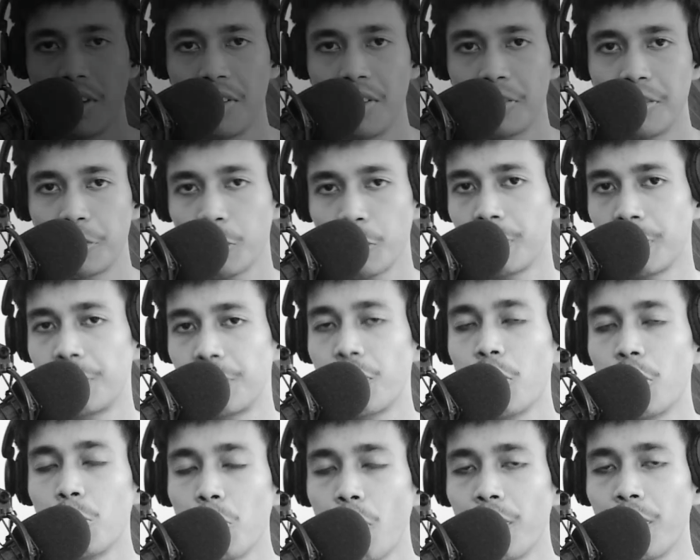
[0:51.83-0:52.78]
So
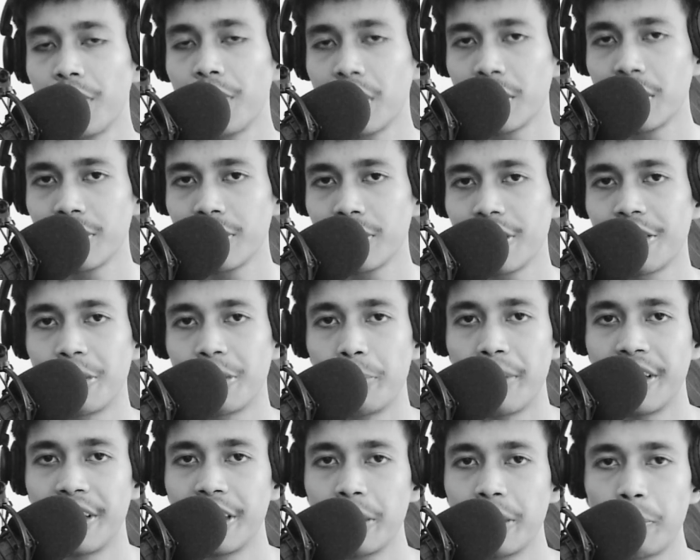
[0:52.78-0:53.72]
before moving into the
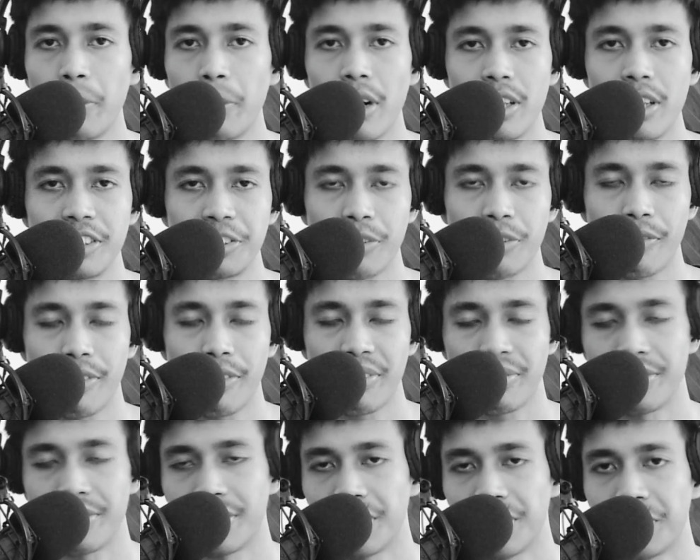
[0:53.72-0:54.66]
remaining parts of the
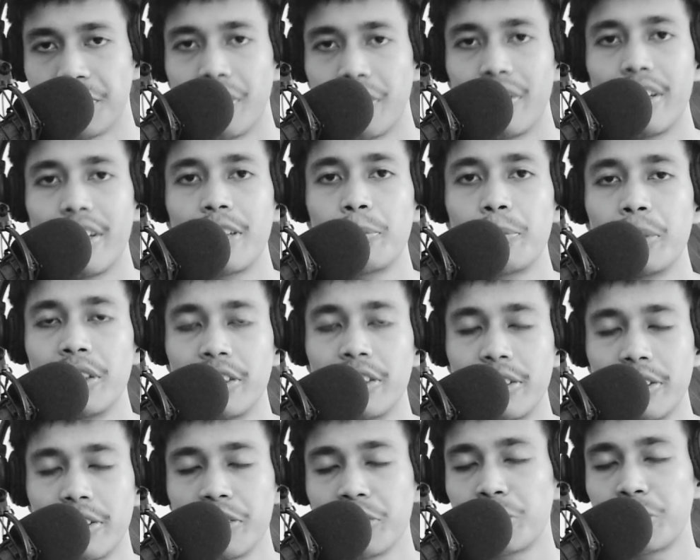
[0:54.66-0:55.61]
video, let me
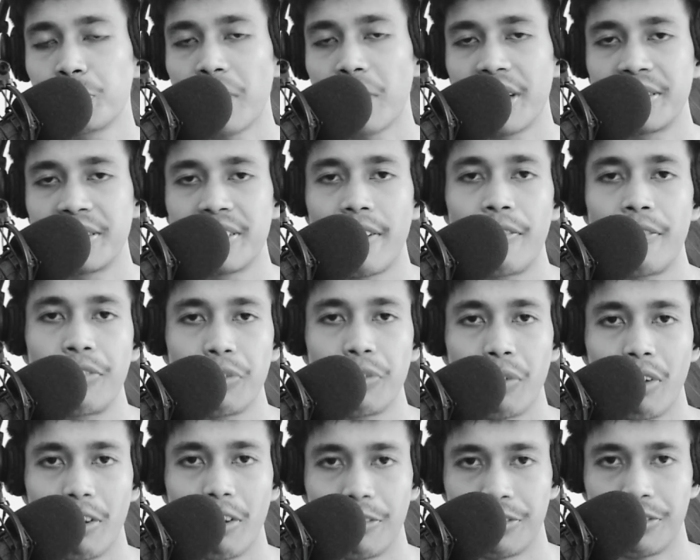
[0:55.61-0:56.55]
introduce myself to
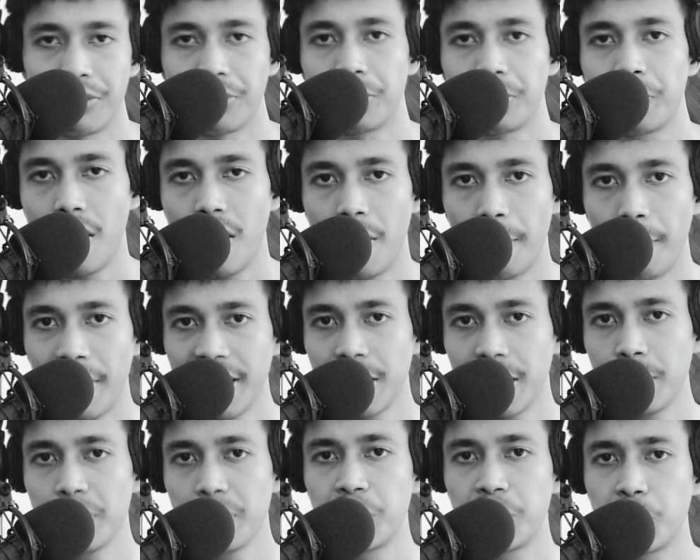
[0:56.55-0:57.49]
all of you. My
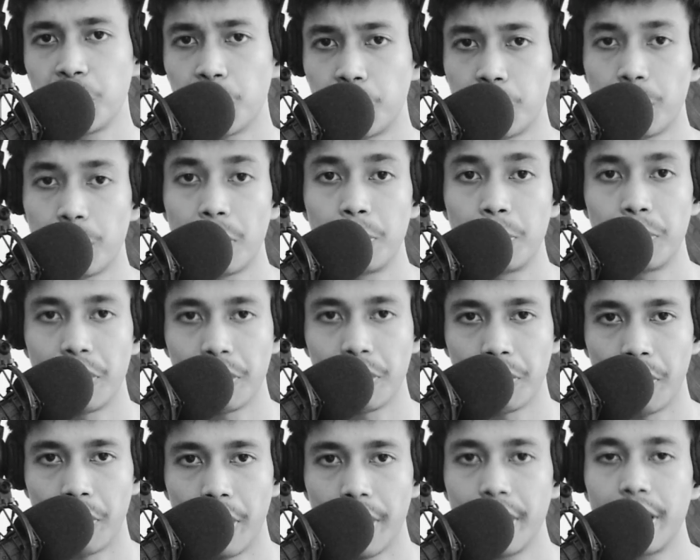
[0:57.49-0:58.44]
name is Jutraban
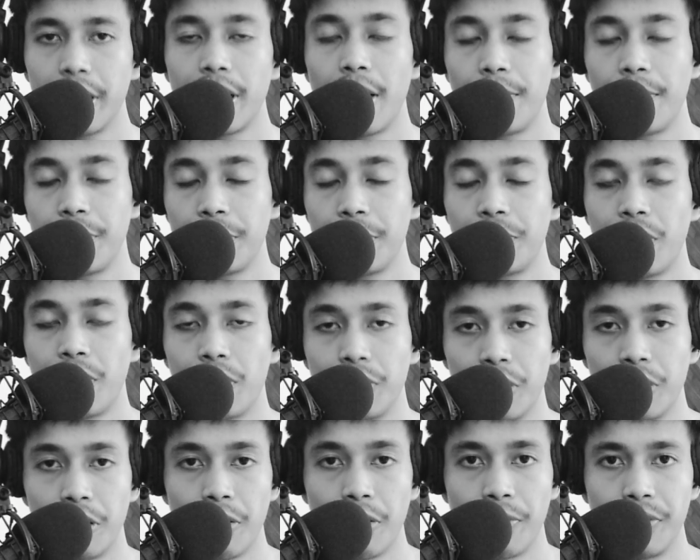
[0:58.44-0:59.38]
Buragohain and I'm the
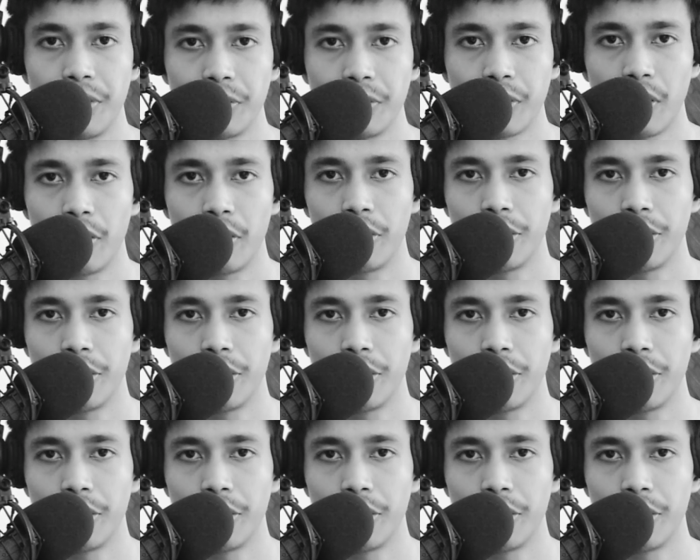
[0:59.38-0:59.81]
founder of Deutalo